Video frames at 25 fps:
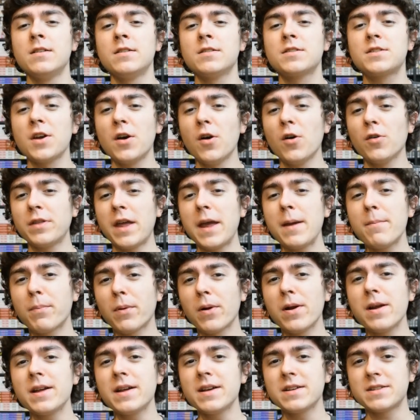So they
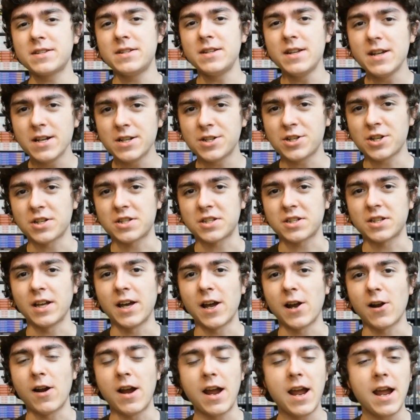bring us Ninja
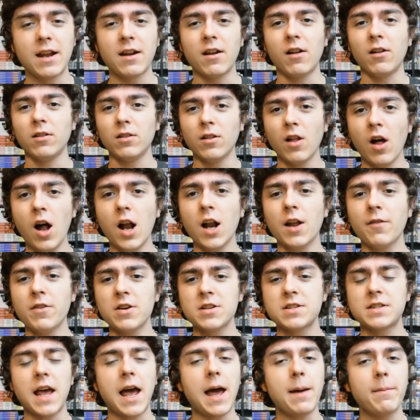Slayer, and a lot of
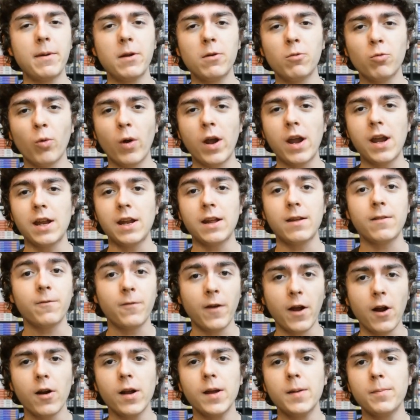us have been waiting
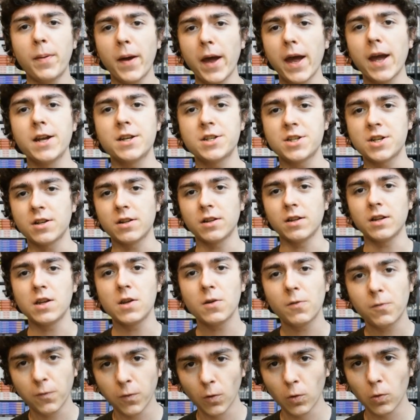very
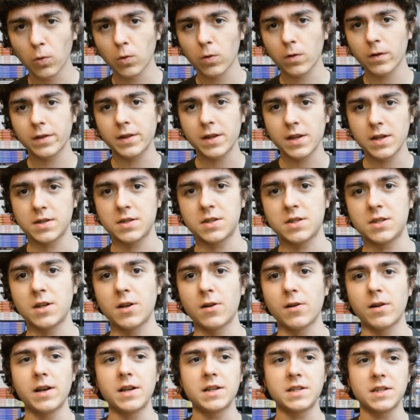patiently for this
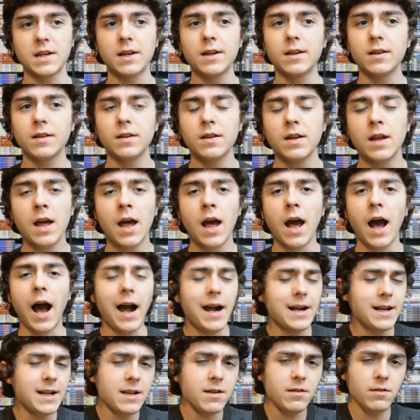series, and
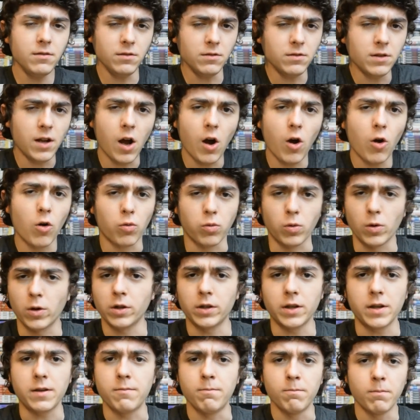I didn't know
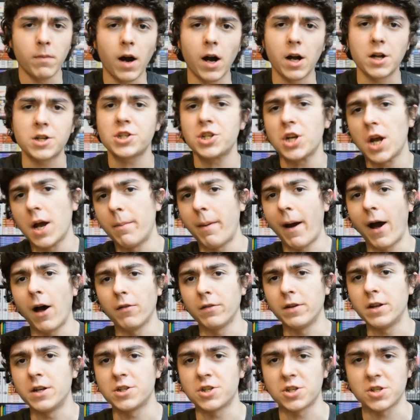really much
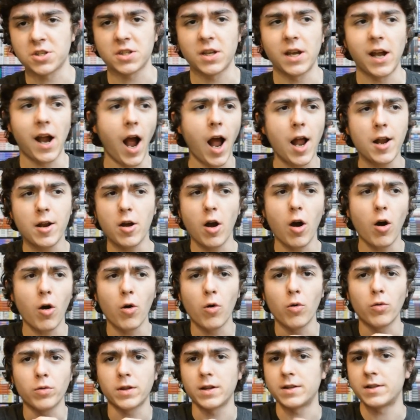about Ninja Slayer. I
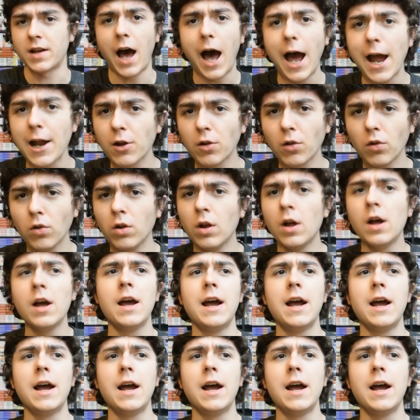know the title,